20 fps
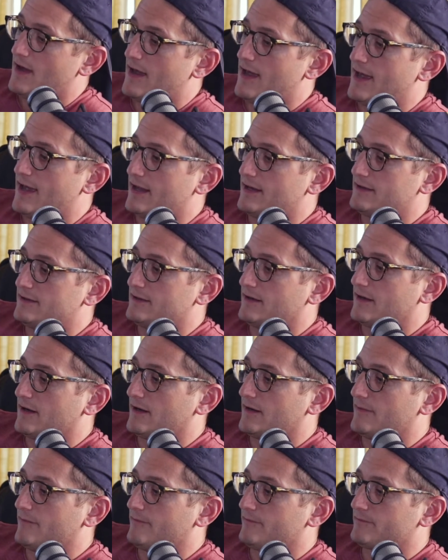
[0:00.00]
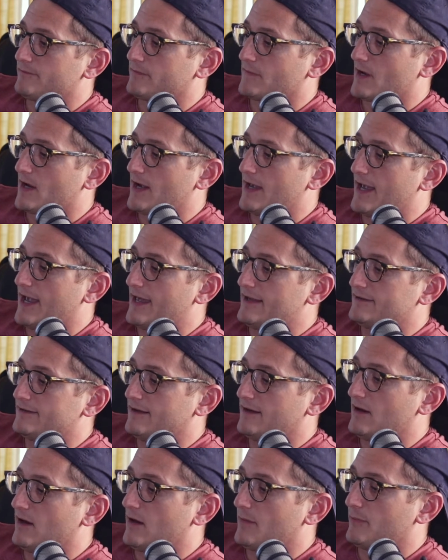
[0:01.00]
And I
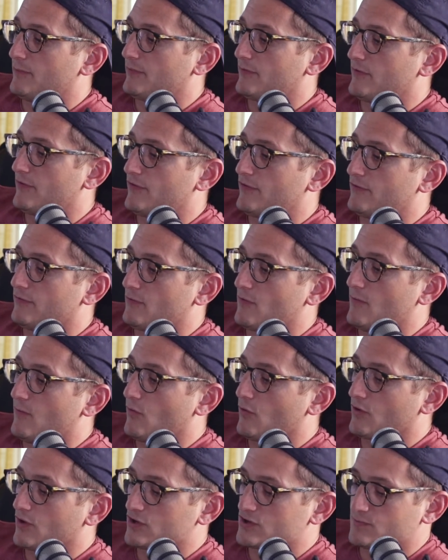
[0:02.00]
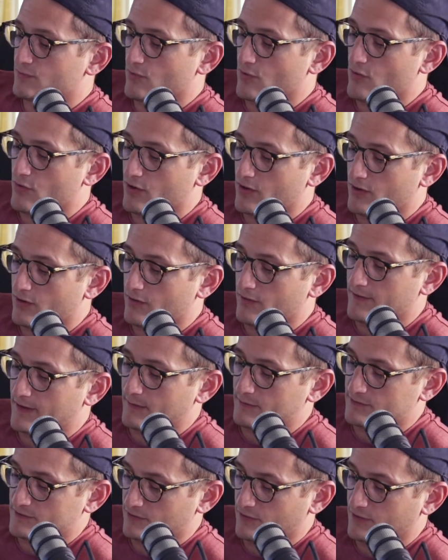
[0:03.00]
ended up through a mortgage broker
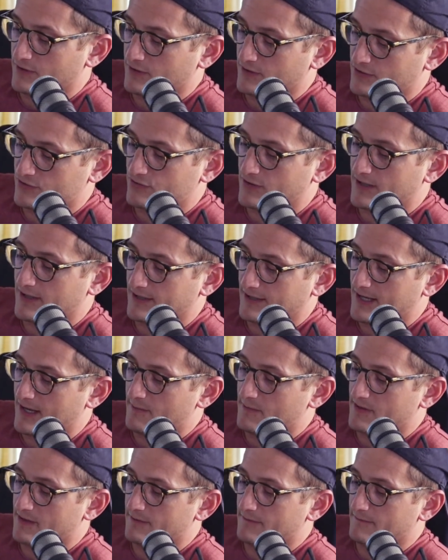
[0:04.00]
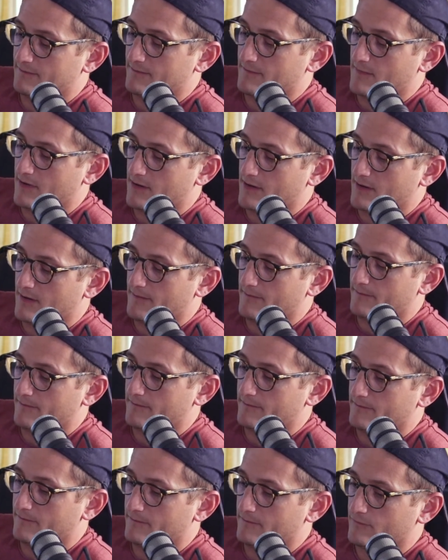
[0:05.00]
that was looking to try to get me
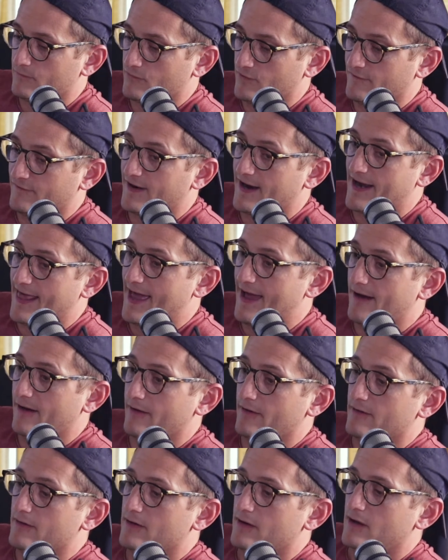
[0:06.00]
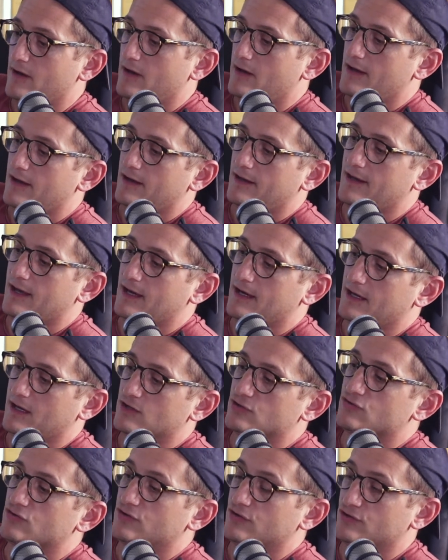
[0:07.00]
refied out, getting
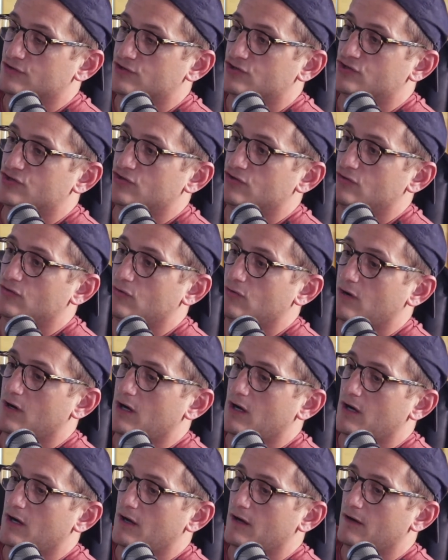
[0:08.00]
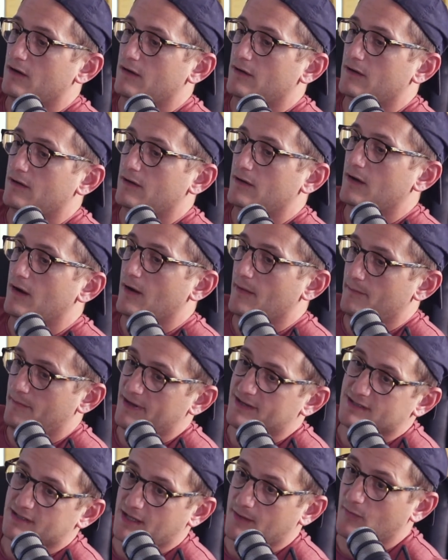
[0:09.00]
introduced to
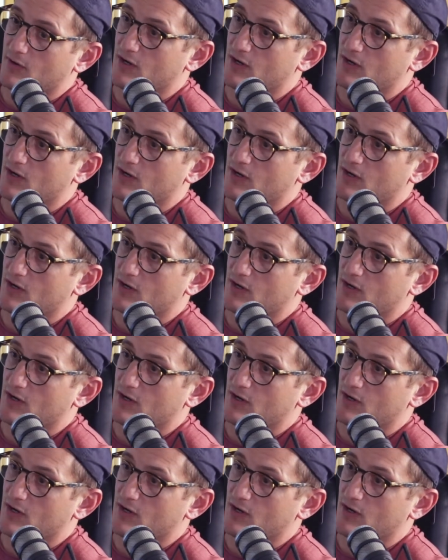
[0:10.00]
basically a